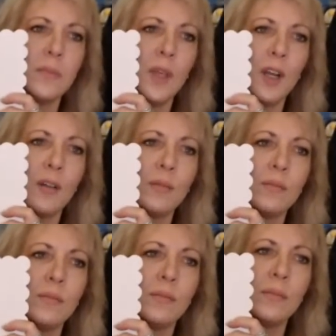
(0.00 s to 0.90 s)
There,
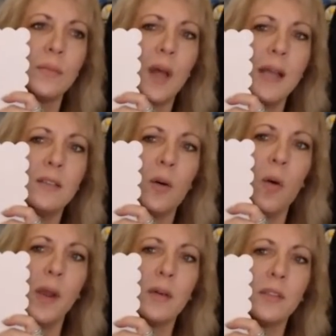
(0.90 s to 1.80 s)
nice
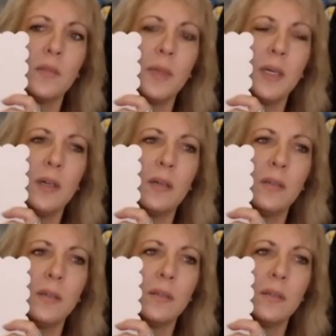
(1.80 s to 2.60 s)
oil spill.